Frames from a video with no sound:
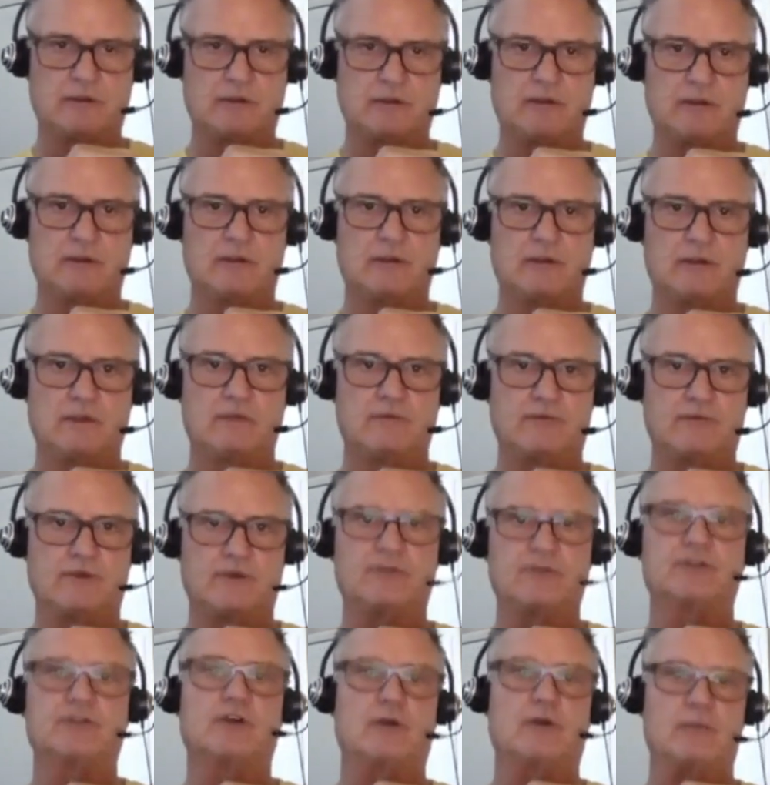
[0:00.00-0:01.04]
for
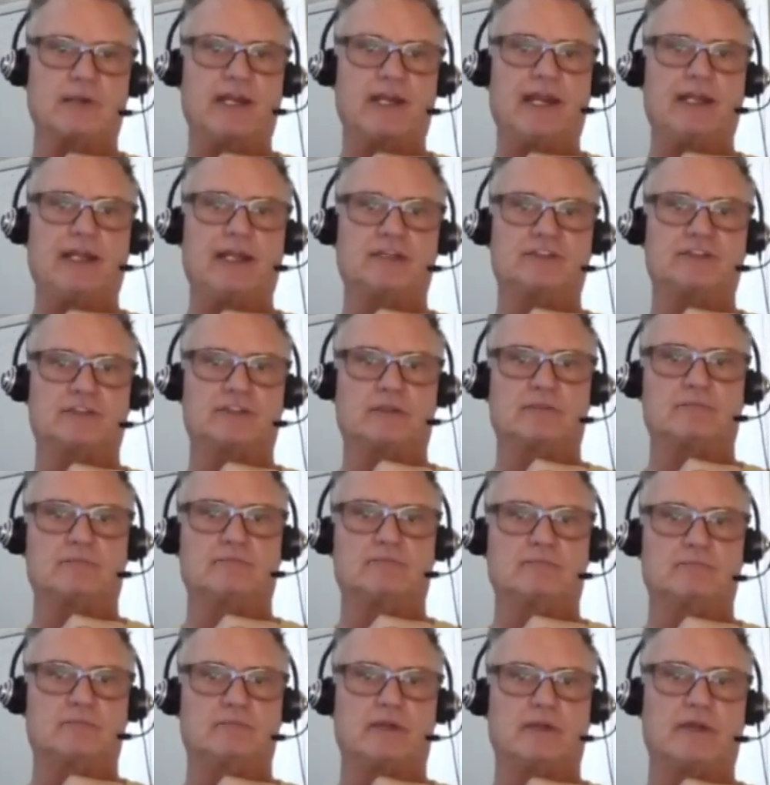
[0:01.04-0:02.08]
termination, and they
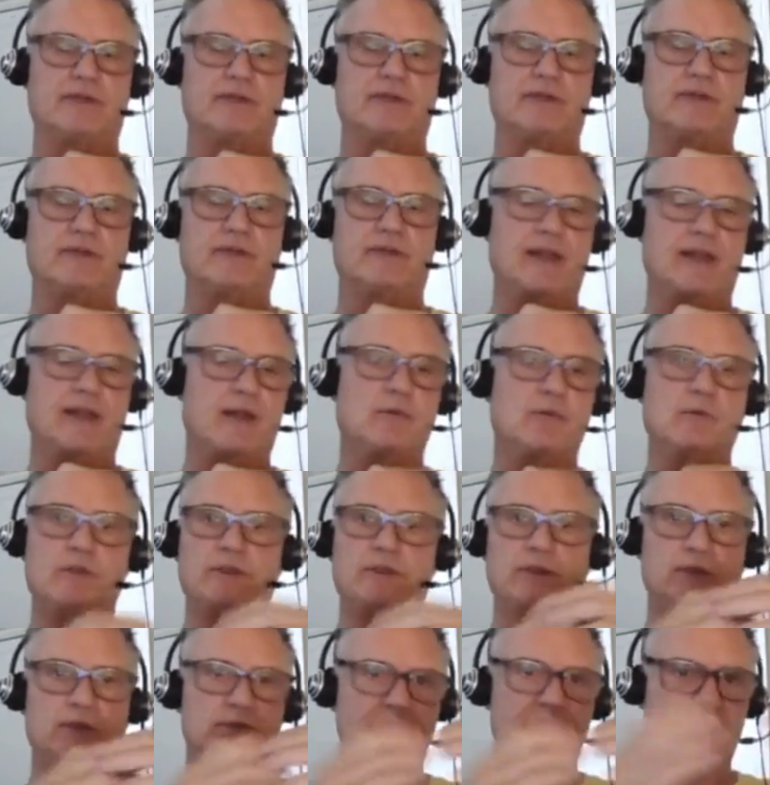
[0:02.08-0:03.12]
will use any
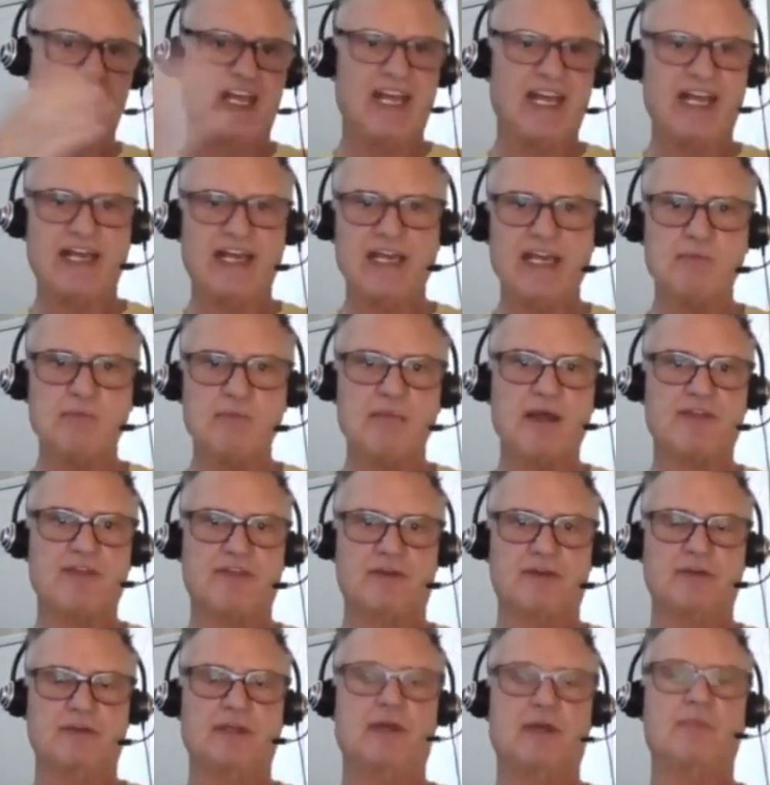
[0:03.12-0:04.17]
method they possibly
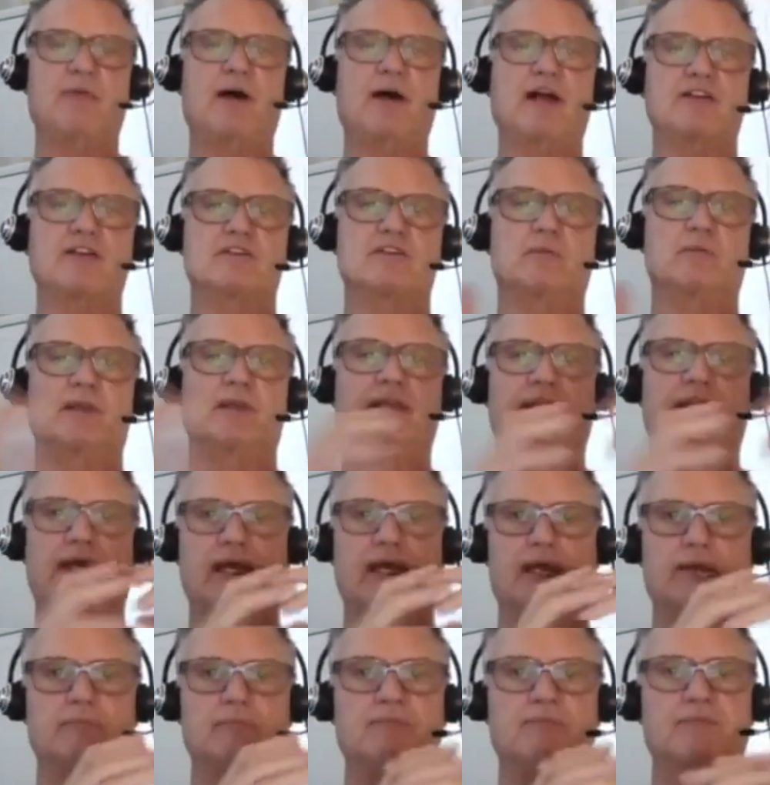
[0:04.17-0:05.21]
can, their
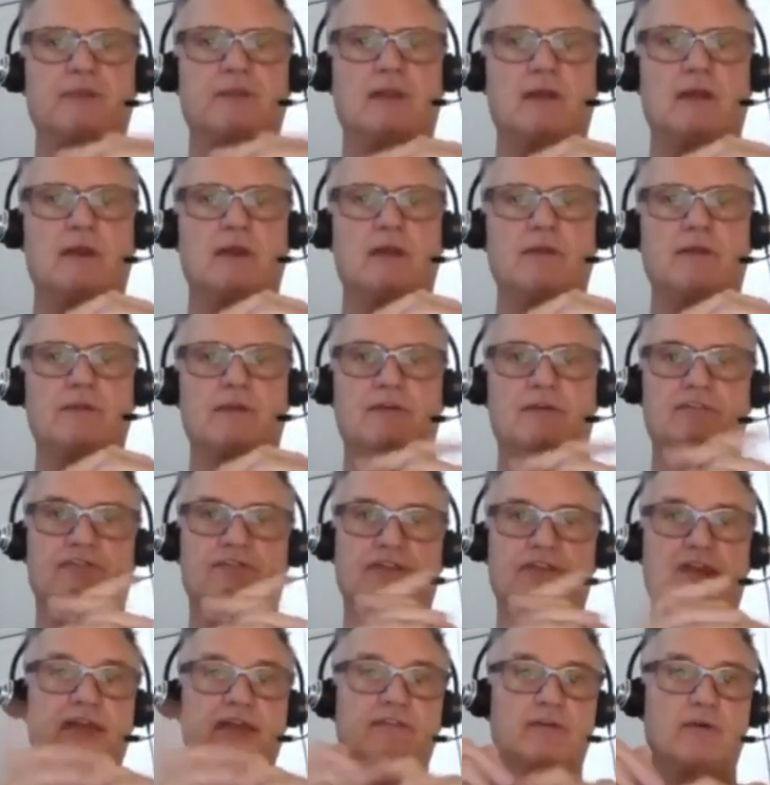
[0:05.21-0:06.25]
favorite method
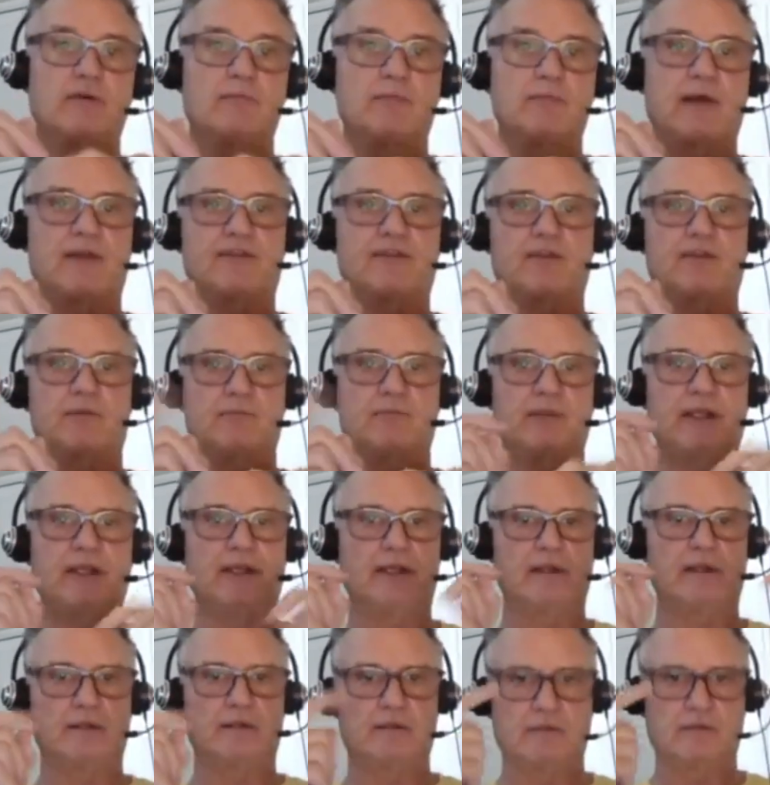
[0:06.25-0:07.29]
being
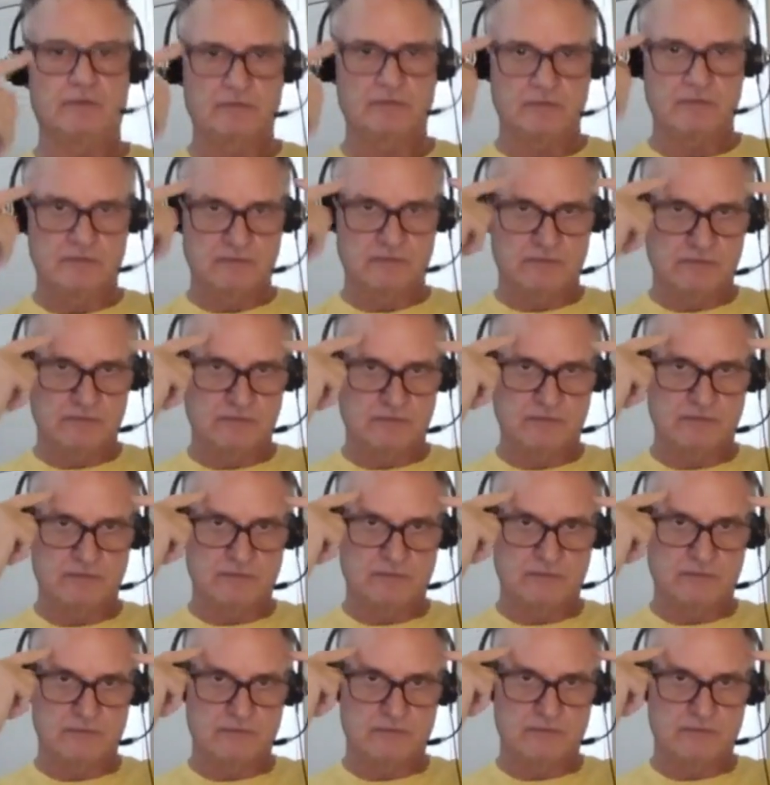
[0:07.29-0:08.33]
your mind.